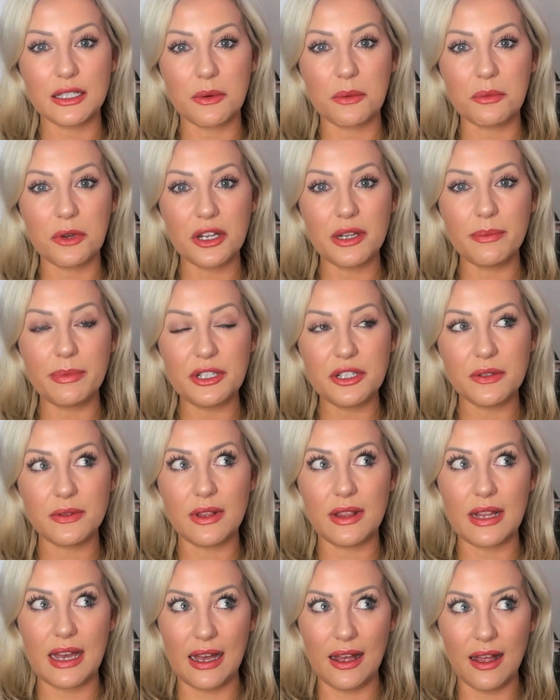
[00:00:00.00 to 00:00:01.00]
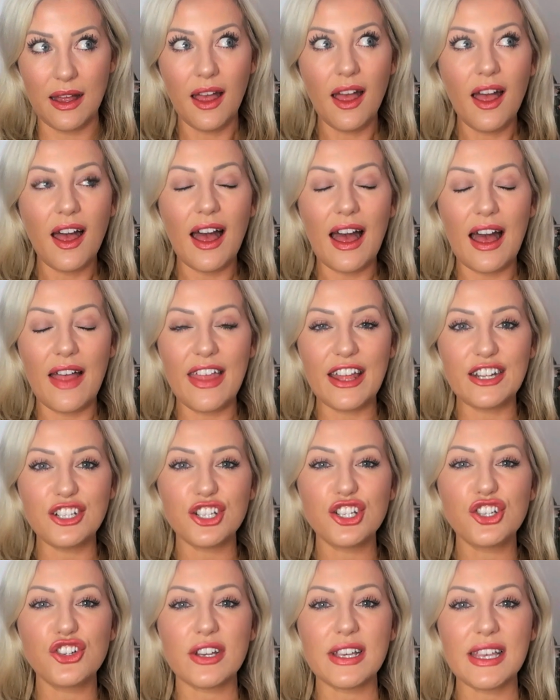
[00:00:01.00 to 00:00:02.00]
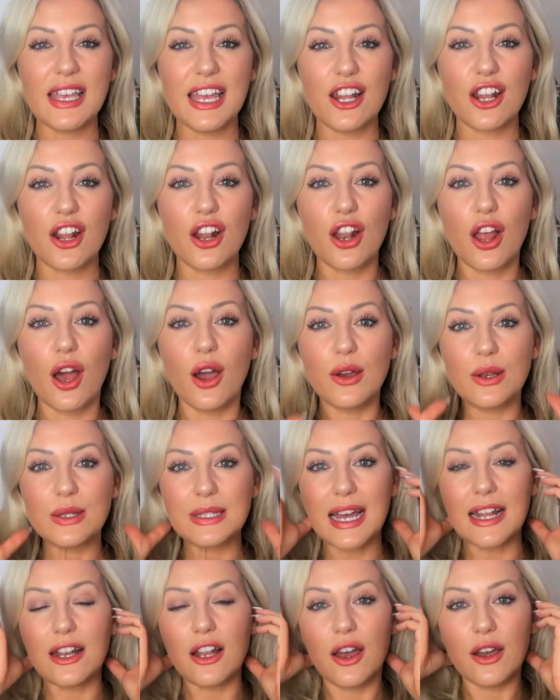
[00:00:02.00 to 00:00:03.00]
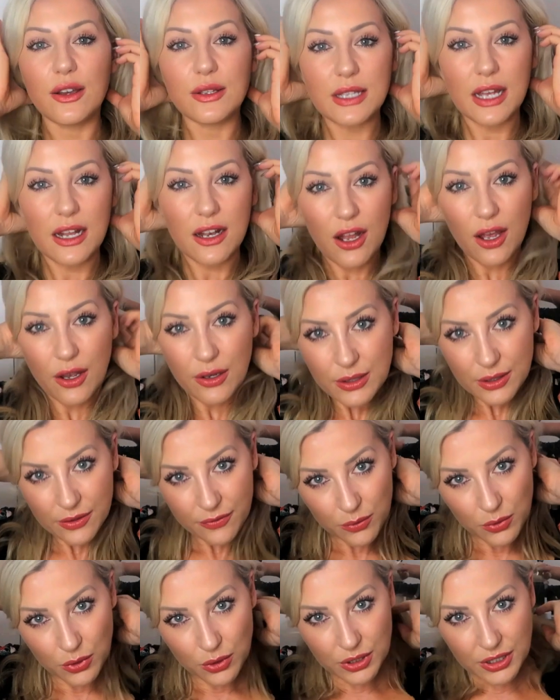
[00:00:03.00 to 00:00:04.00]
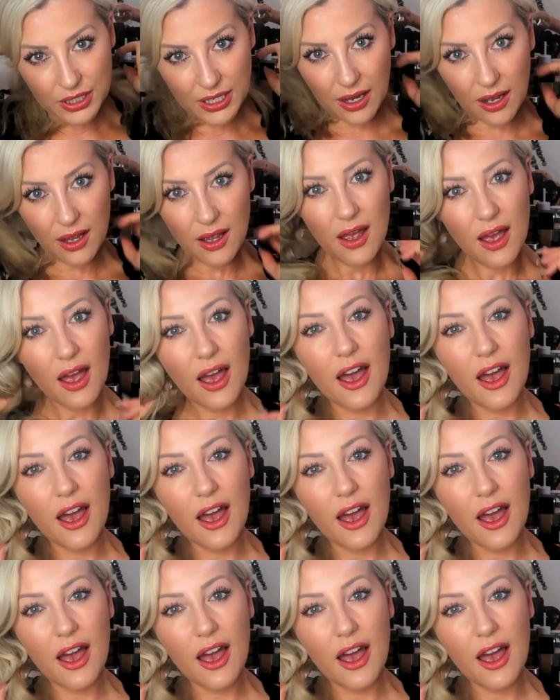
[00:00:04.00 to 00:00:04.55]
So I'm going to be doing that, and then just drinking loads of water.